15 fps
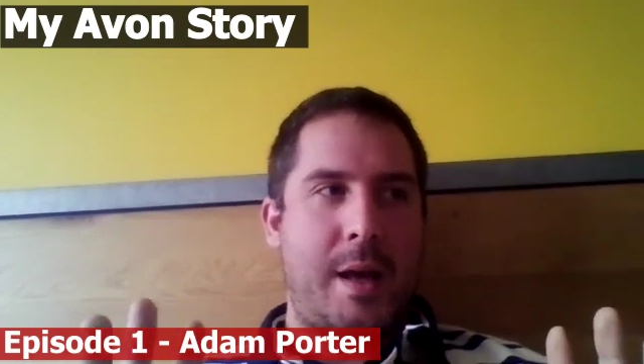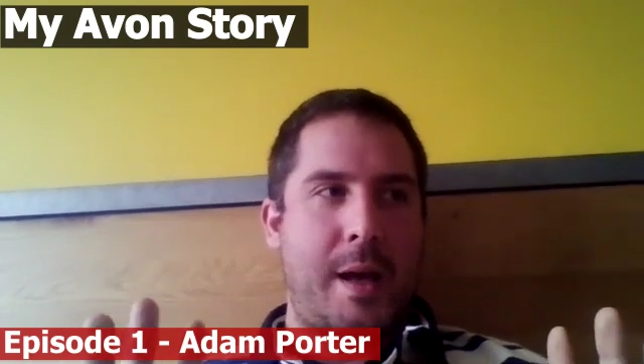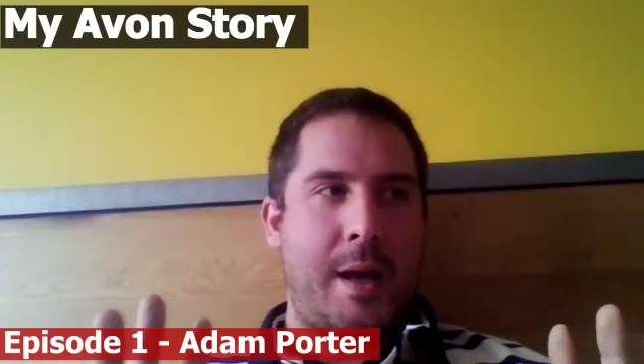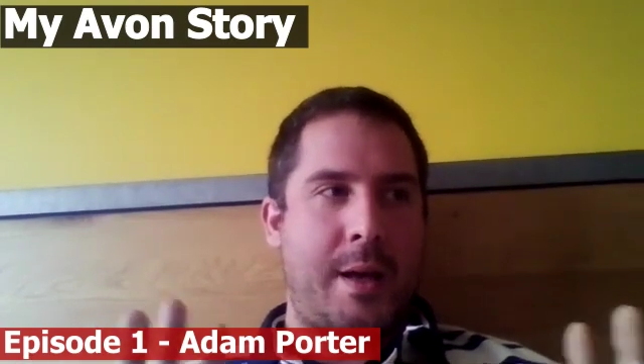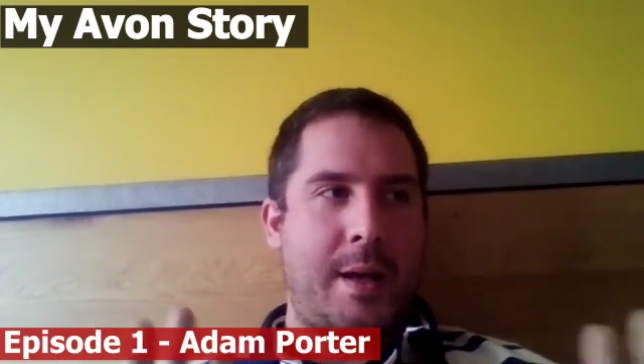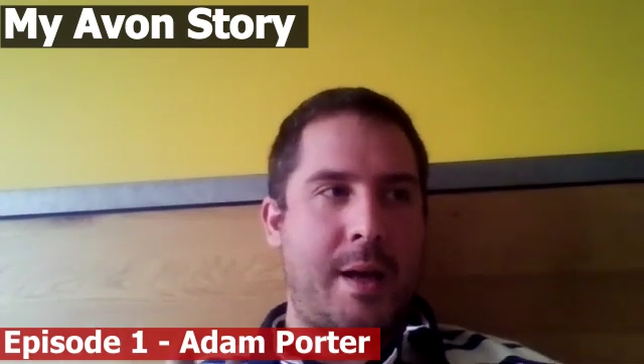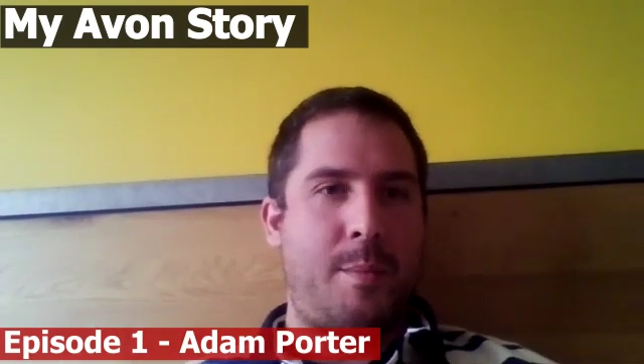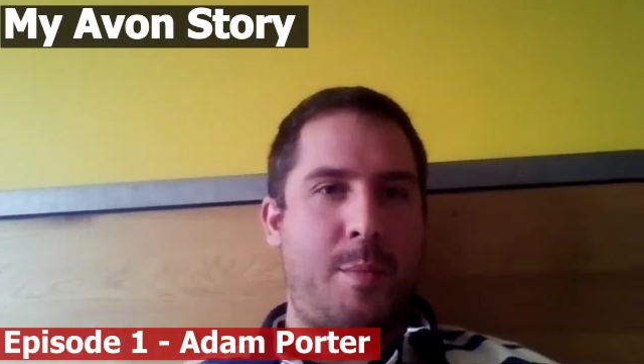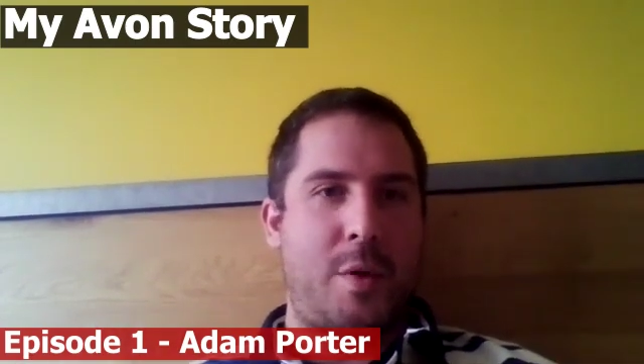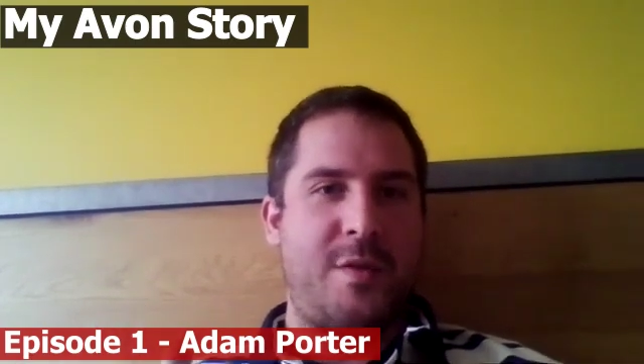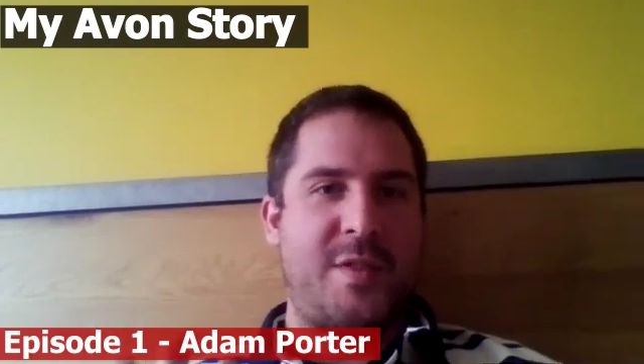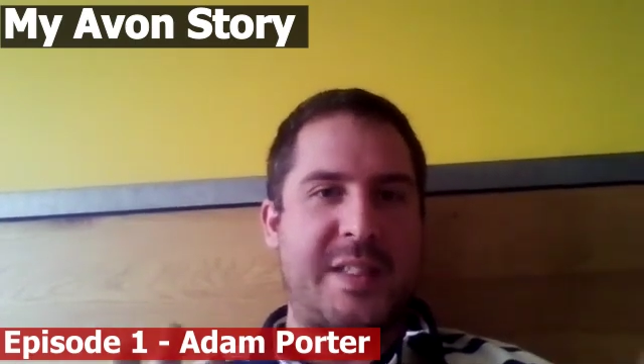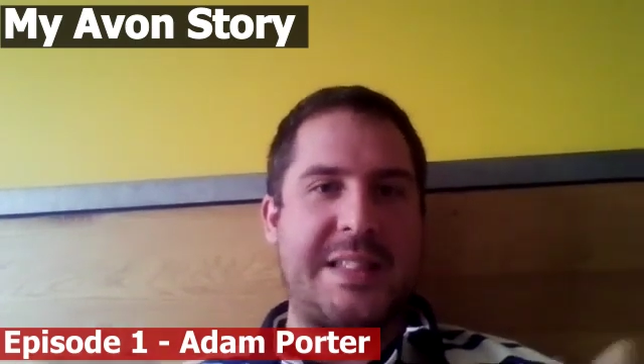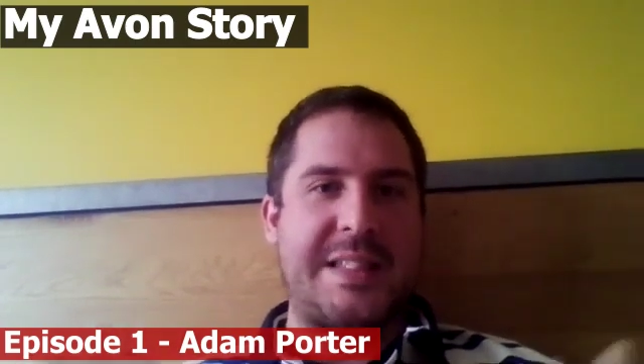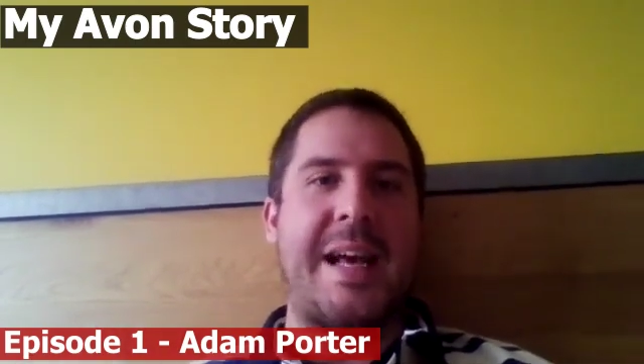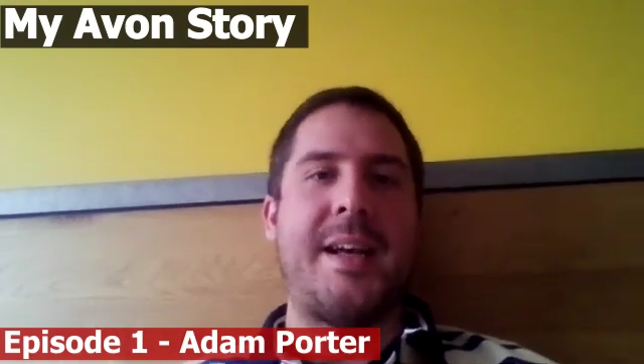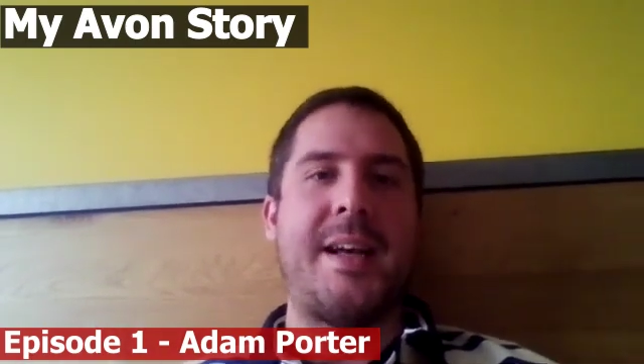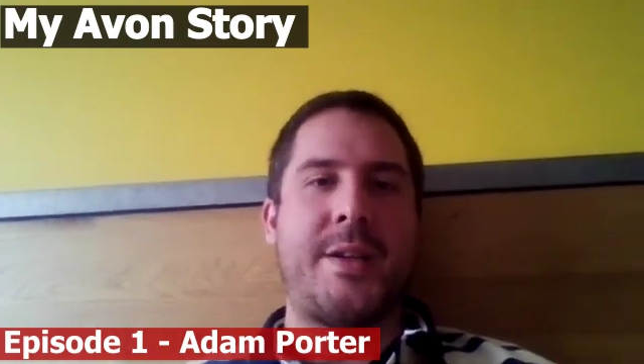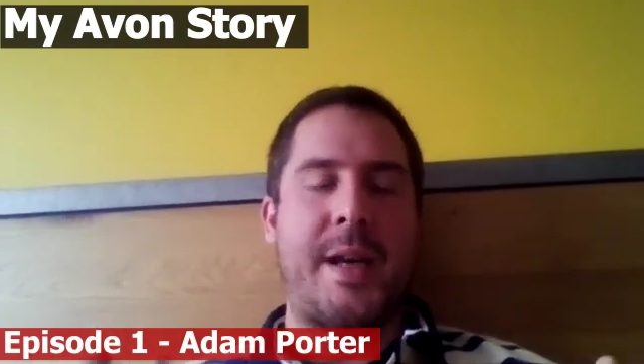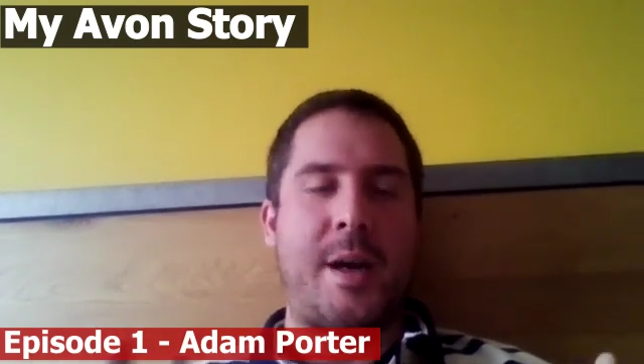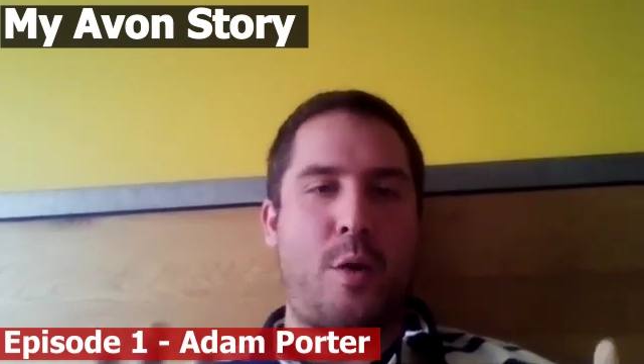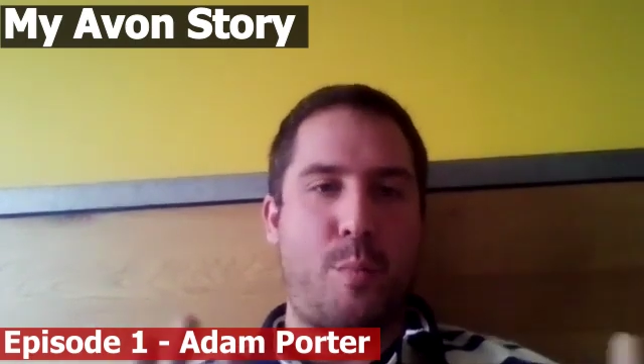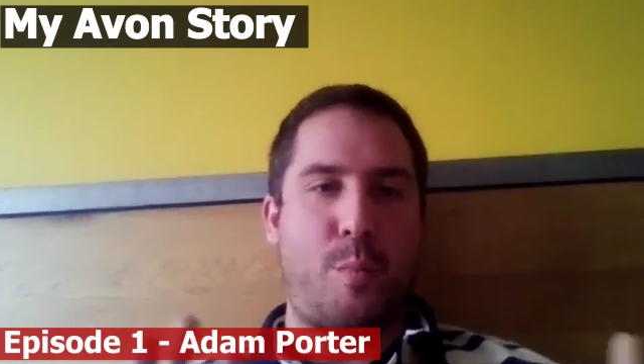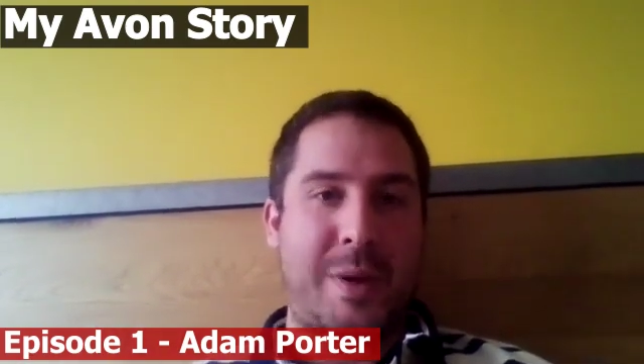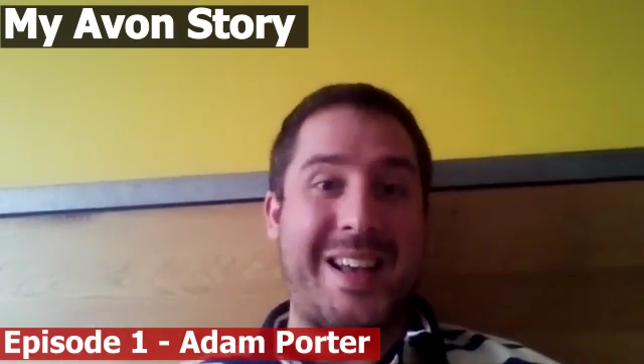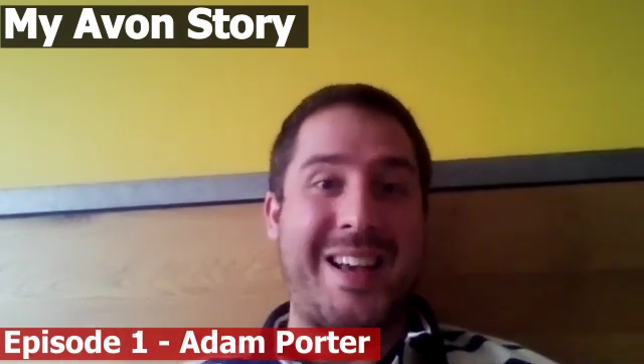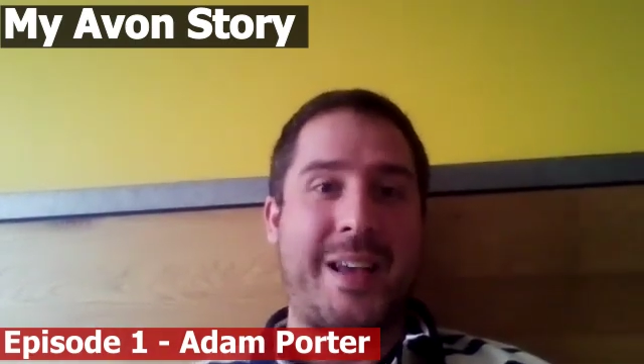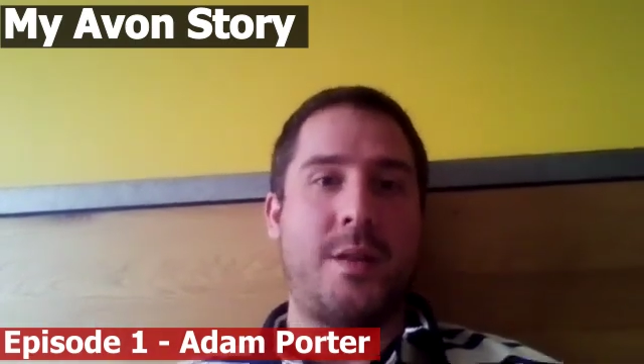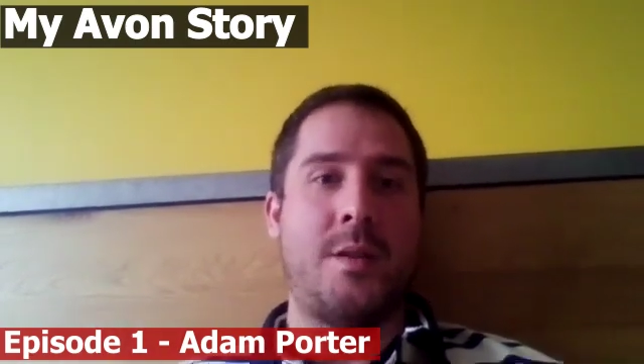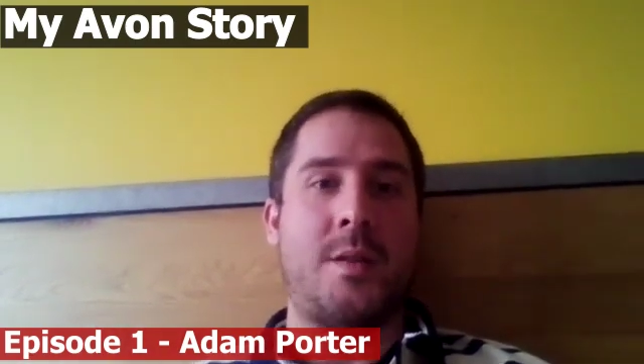a couple of standout
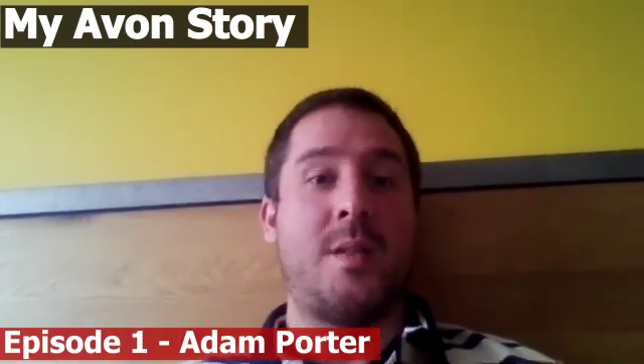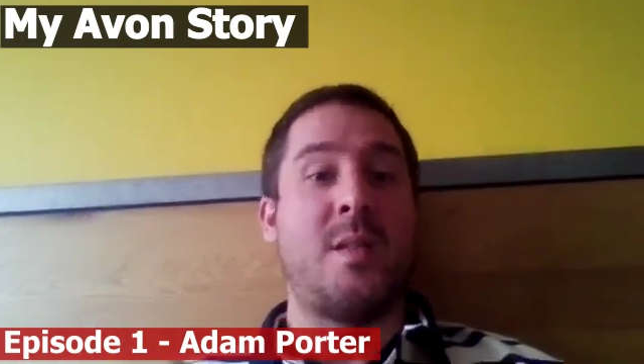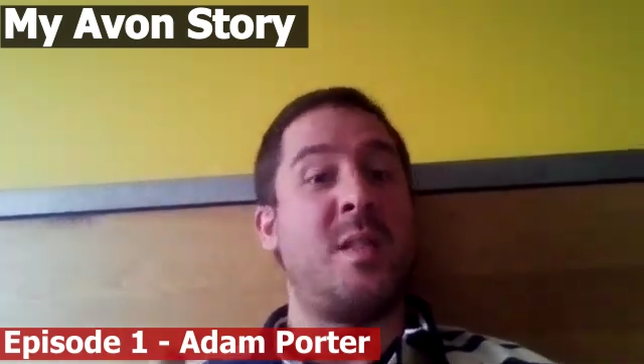players,